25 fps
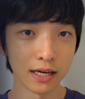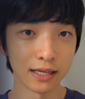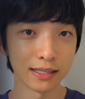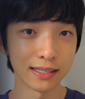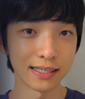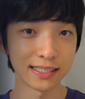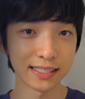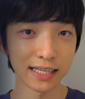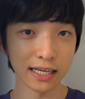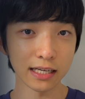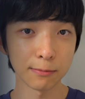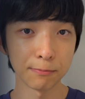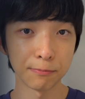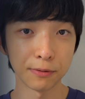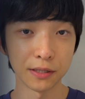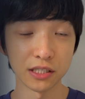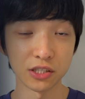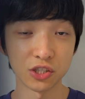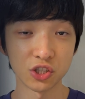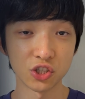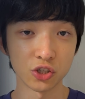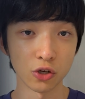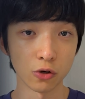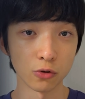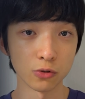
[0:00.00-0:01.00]
The second piece
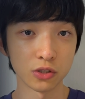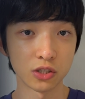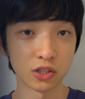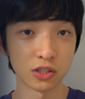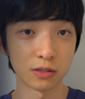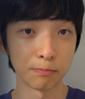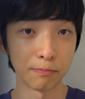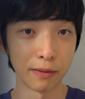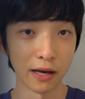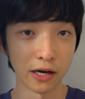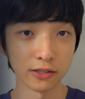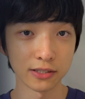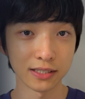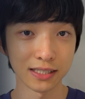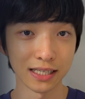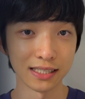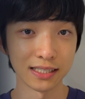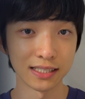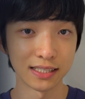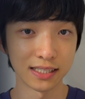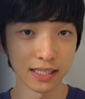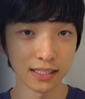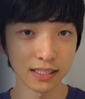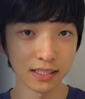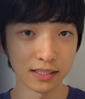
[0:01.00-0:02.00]
shows Belle's
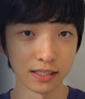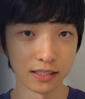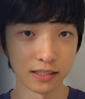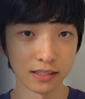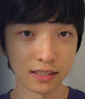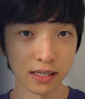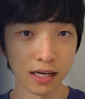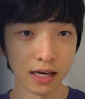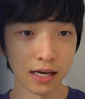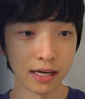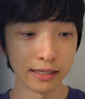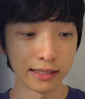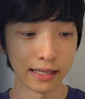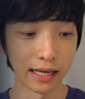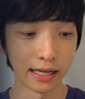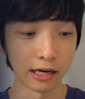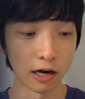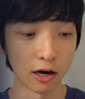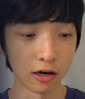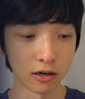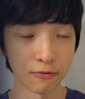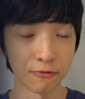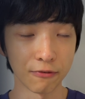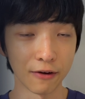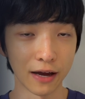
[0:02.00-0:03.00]
insistence that
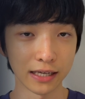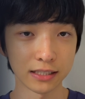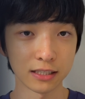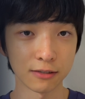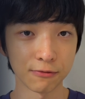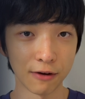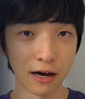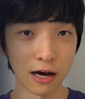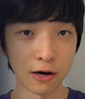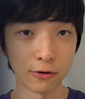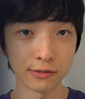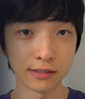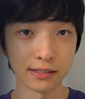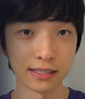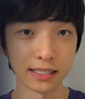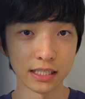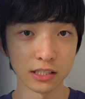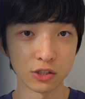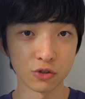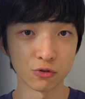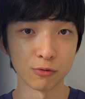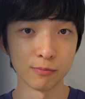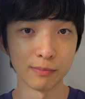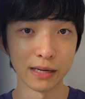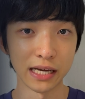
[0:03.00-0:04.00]
artifacts found
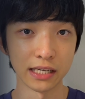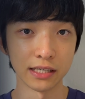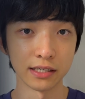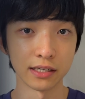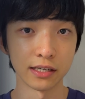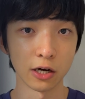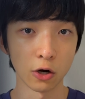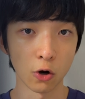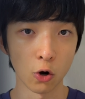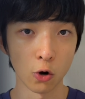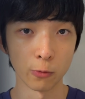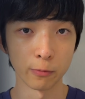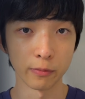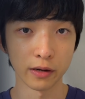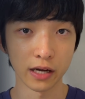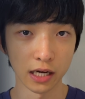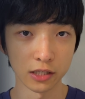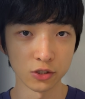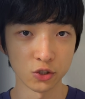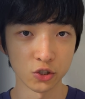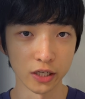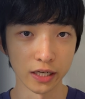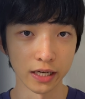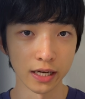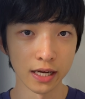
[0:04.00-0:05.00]
need to remain in their home
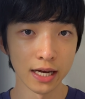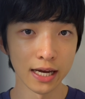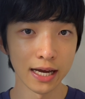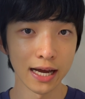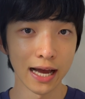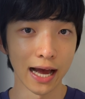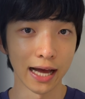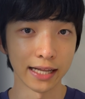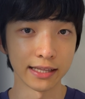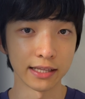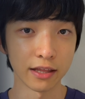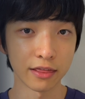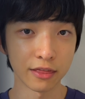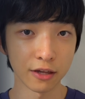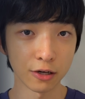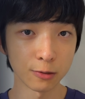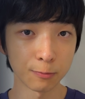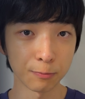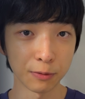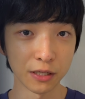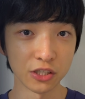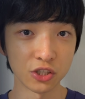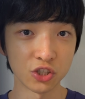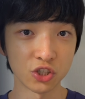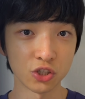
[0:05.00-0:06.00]
country. And the
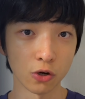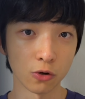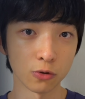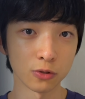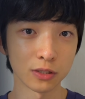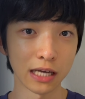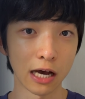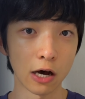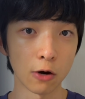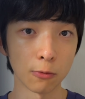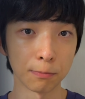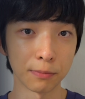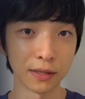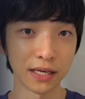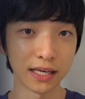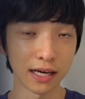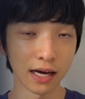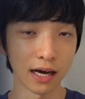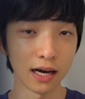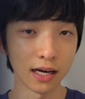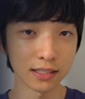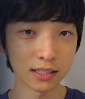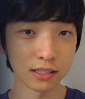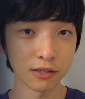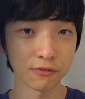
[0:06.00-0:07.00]
third piece shows how
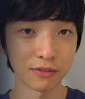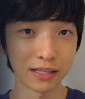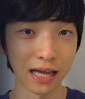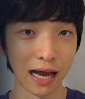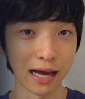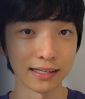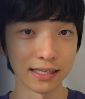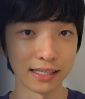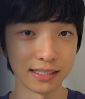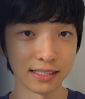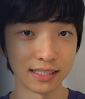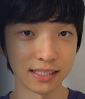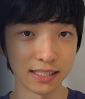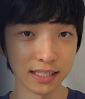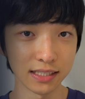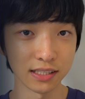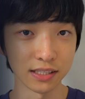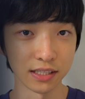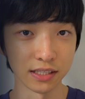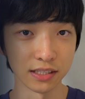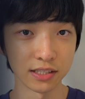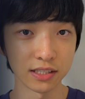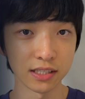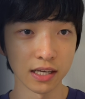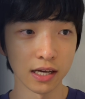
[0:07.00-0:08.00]
because of that
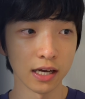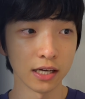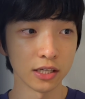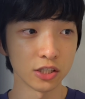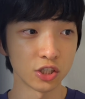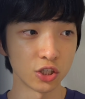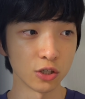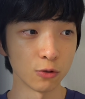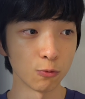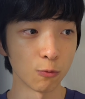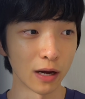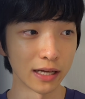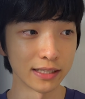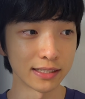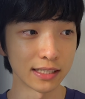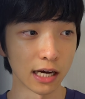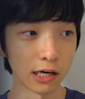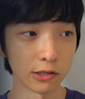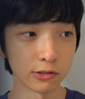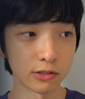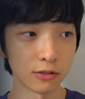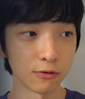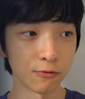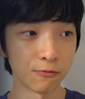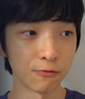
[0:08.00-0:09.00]
insistence, she went
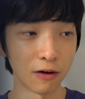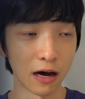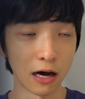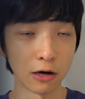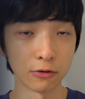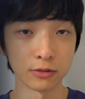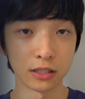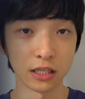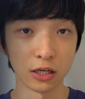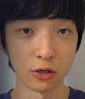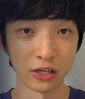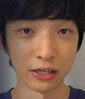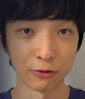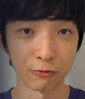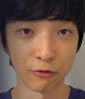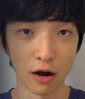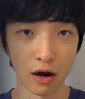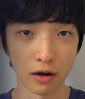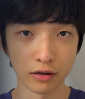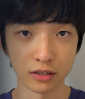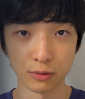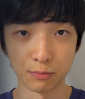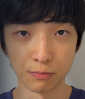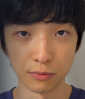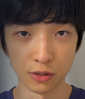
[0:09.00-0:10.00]
out to found the
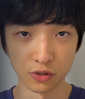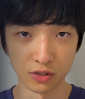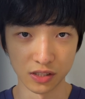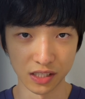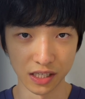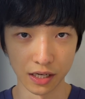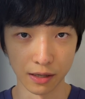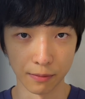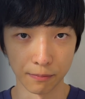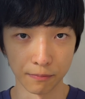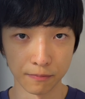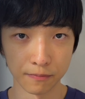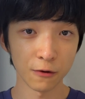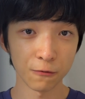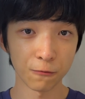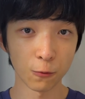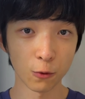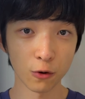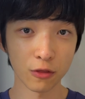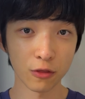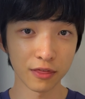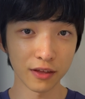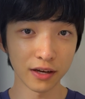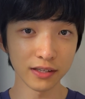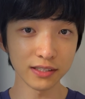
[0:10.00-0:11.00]
Iraq Museum.
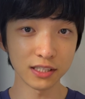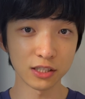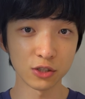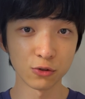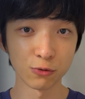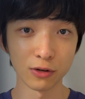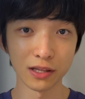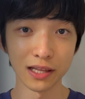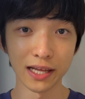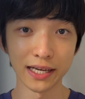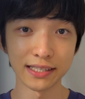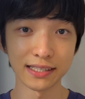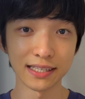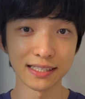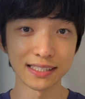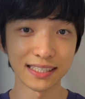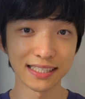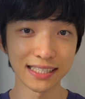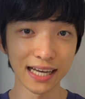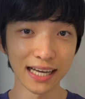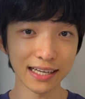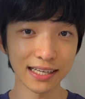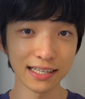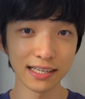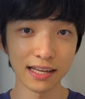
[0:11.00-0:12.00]
For thus to relate the
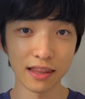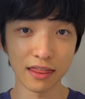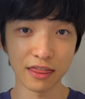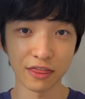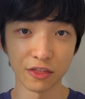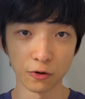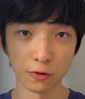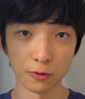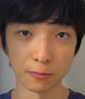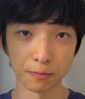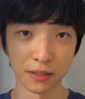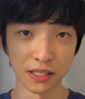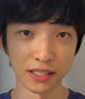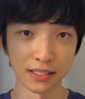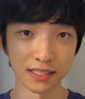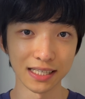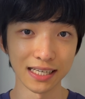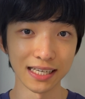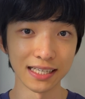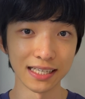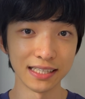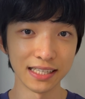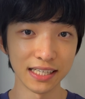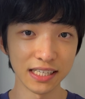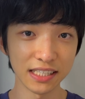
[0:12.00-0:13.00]
second and third piece,
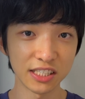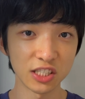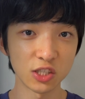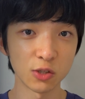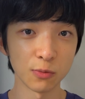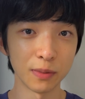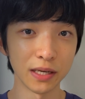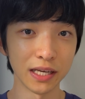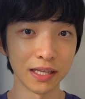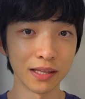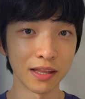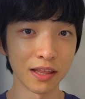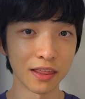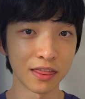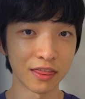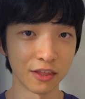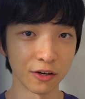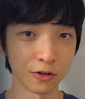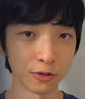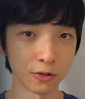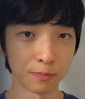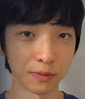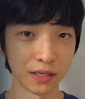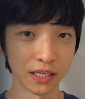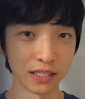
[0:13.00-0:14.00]
it needs to be in the
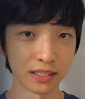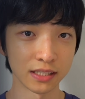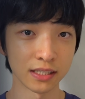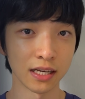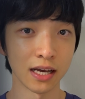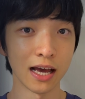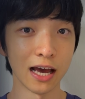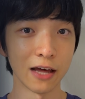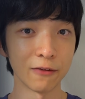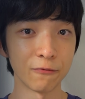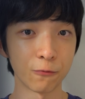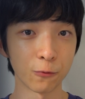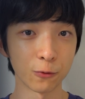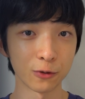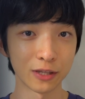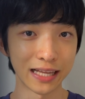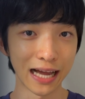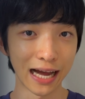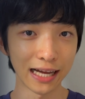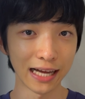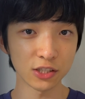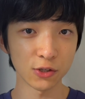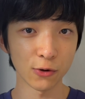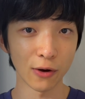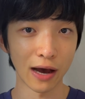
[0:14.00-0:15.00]
third piece. And for
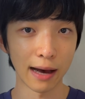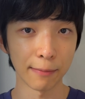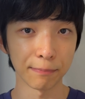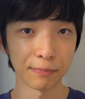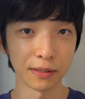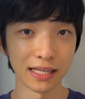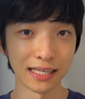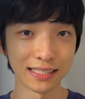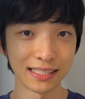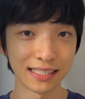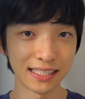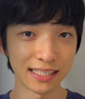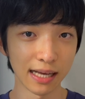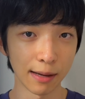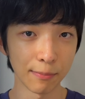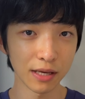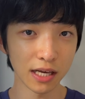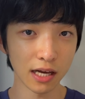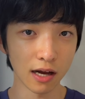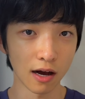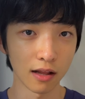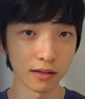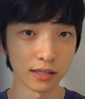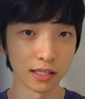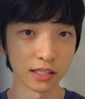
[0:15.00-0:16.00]
that to happen, a
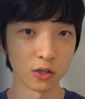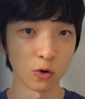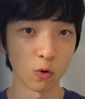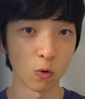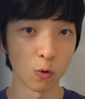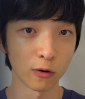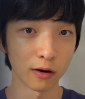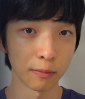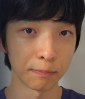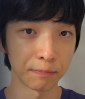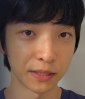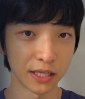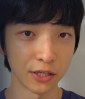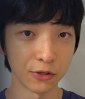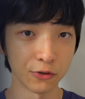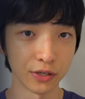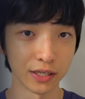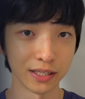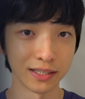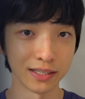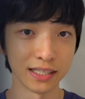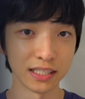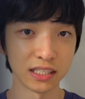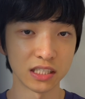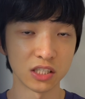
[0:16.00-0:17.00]
semicolon or a
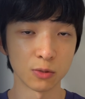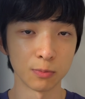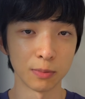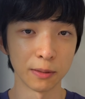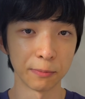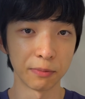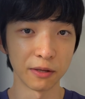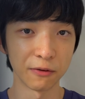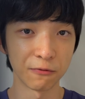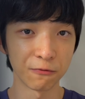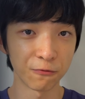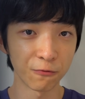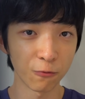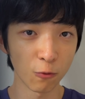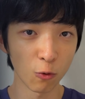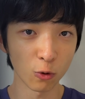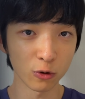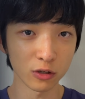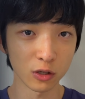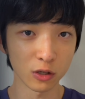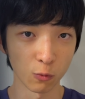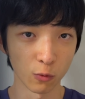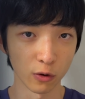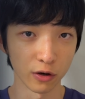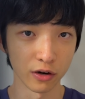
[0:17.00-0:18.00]
period needs to be
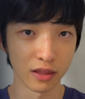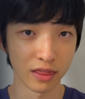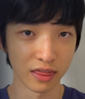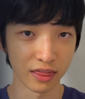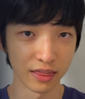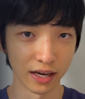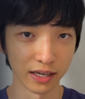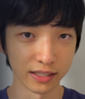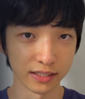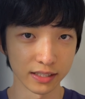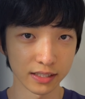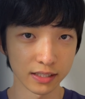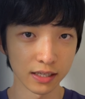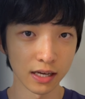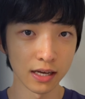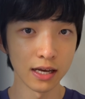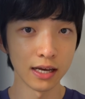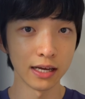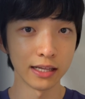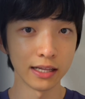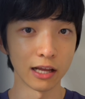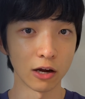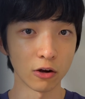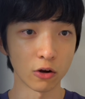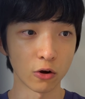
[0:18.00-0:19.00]
before the word thus.
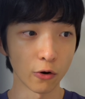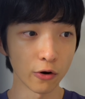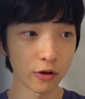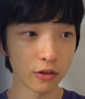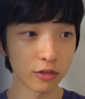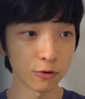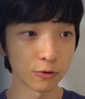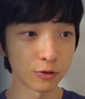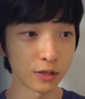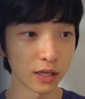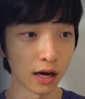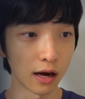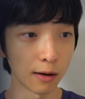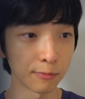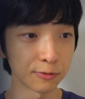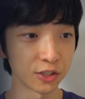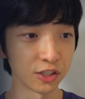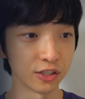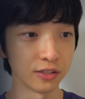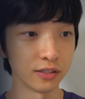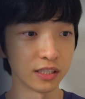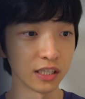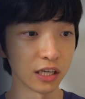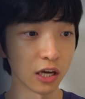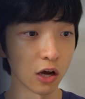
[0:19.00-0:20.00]
Now going through the
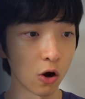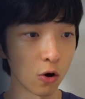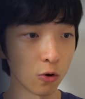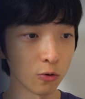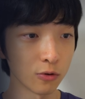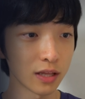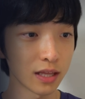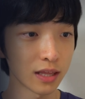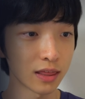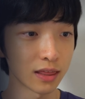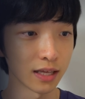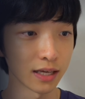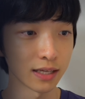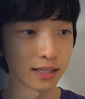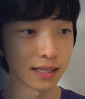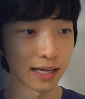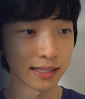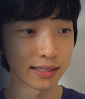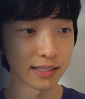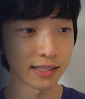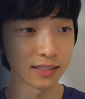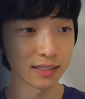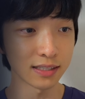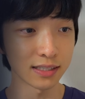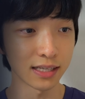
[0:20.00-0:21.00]
option, the only thing
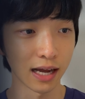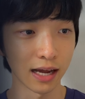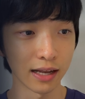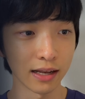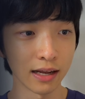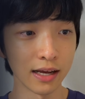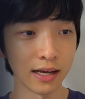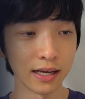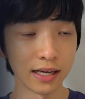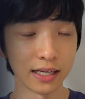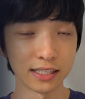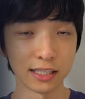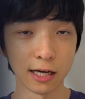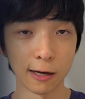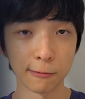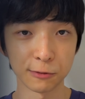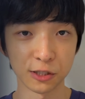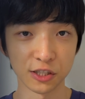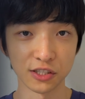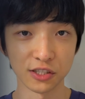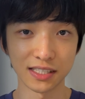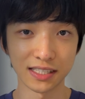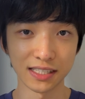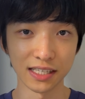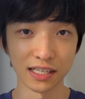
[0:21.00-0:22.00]
that does that is
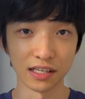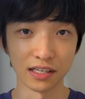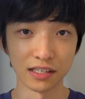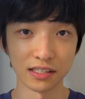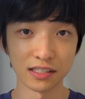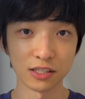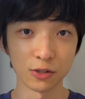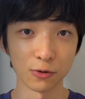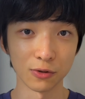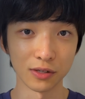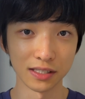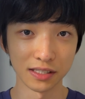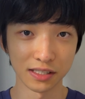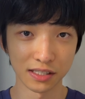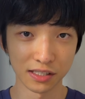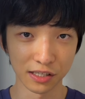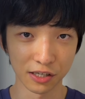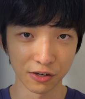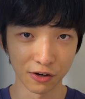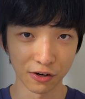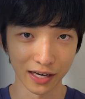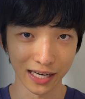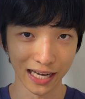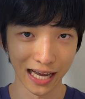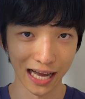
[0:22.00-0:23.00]
option C, so it is the correct